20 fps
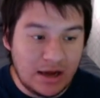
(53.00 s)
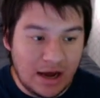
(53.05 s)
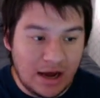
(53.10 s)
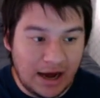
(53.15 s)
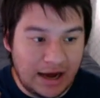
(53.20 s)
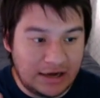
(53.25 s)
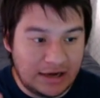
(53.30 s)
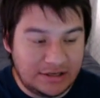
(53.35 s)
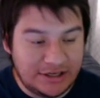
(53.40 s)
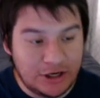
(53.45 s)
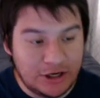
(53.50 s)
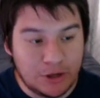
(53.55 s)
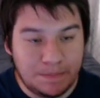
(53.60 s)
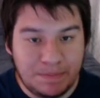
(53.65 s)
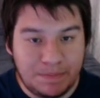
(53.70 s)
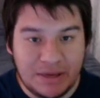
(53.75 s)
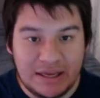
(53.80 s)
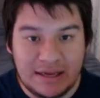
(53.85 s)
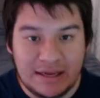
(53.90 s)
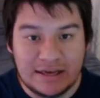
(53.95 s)
Tier
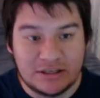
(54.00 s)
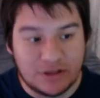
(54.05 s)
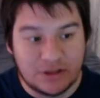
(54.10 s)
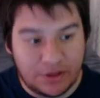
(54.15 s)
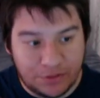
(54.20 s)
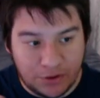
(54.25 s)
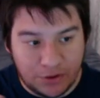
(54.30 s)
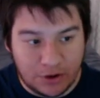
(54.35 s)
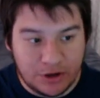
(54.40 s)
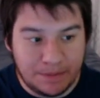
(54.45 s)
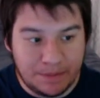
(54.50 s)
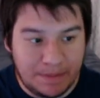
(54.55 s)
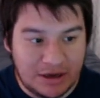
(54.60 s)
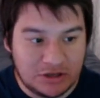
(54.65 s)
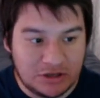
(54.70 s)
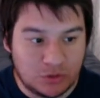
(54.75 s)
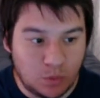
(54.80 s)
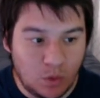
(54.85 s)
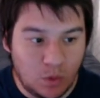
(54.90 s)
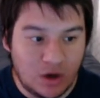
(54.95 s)
B is the third to
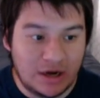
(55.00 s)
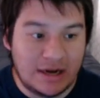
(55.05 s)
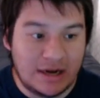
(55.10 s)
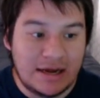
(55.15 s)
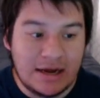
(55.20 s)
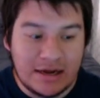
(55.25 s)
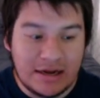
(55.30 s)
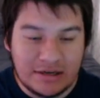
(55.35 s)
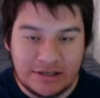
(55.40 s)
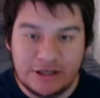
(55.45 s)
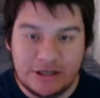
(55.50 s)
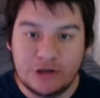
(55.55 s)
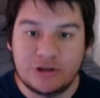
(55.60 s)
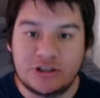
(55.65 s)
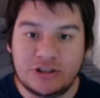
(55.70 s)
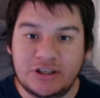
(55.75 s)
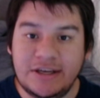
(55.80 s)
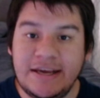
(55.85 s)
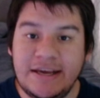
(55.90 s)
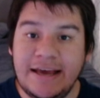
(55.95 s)
best one. Tier
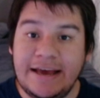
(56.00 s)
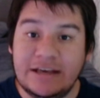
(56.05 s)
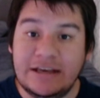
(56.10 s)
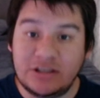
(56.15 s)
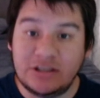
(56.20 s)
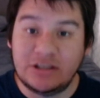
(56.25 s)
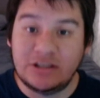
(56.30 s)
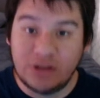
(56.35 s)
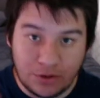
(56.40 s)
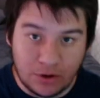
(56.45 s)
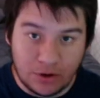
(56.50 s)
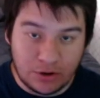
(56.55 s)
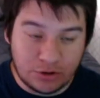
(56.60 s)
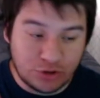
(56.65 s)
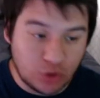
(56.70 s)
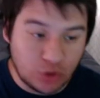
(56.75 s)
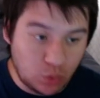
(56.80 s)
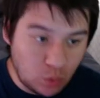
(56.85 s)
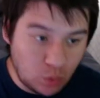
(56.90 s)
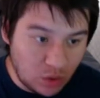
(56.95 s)
C is the third
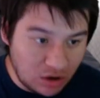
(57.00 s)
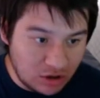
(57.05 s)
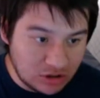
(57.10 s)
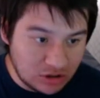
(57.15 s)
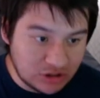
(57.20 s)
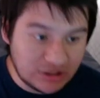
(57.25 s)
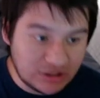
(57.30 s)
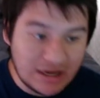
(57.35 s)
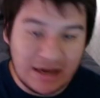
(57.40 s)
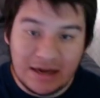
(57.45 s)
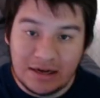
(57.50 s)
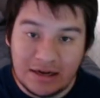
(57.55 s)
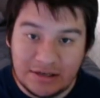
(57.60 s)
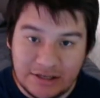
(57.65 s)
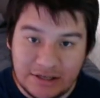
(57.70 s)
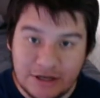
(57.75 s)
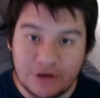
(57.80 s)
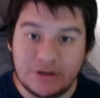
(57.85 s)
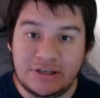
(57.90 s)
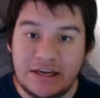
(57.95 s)
to worst.
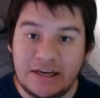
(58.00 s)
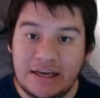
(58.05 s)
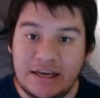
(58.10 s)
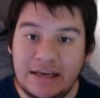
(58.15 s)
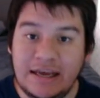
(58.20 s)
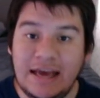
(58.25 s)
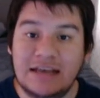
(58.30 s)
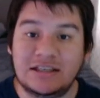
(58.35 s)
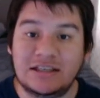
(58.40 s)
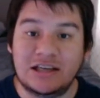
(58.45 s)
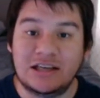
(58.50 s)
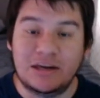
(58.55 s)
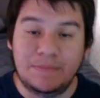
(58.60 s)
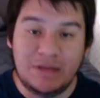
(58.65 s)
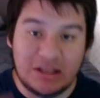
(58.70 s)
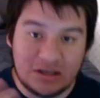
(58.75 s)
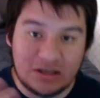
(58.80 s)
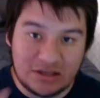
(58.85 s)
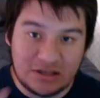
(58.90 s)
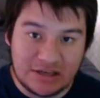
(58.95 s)
Tier D is going to be
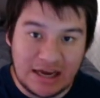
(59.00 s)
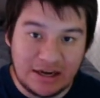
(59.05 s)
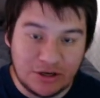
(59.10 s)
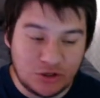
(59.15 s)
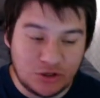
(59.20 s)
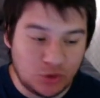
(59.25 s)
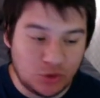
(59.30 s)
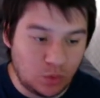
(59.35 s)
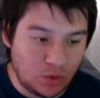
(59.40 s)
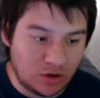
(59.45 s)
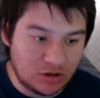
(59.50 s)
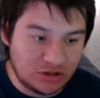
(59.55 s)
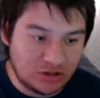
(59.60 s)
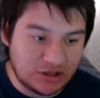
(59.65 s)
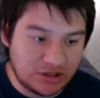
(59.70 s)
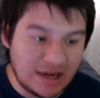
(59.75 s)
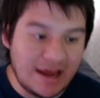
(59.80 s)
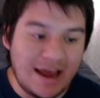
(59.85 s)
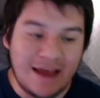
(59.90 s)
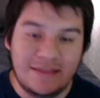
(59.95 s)
the second to worst.
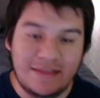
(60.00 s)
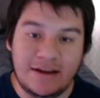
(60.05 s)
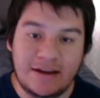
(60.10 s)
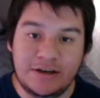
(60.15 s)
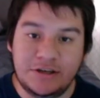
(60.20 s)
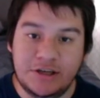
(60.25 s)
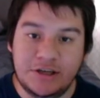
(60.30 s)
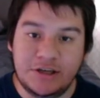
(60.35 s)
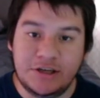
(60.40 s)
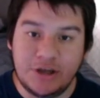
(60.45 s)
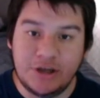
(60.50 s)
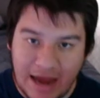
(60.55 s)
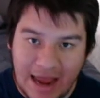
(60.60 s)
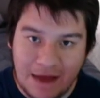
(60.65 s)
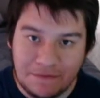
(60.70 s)
And then Tier F